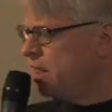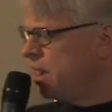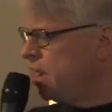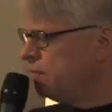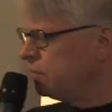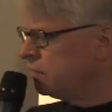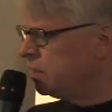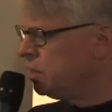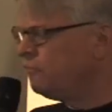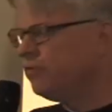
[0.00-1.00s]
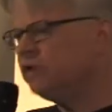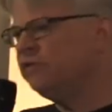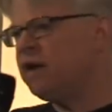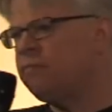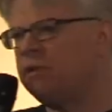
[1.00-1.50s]
You know, for
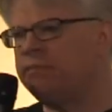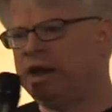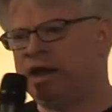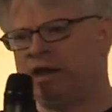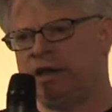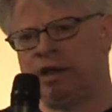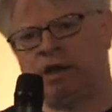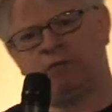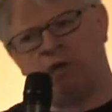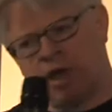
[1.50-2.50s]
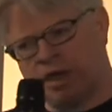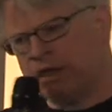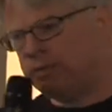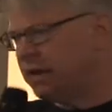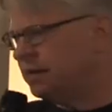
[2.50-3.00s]
example, many, and I'm talking
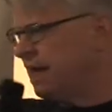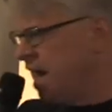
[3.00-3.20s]
about the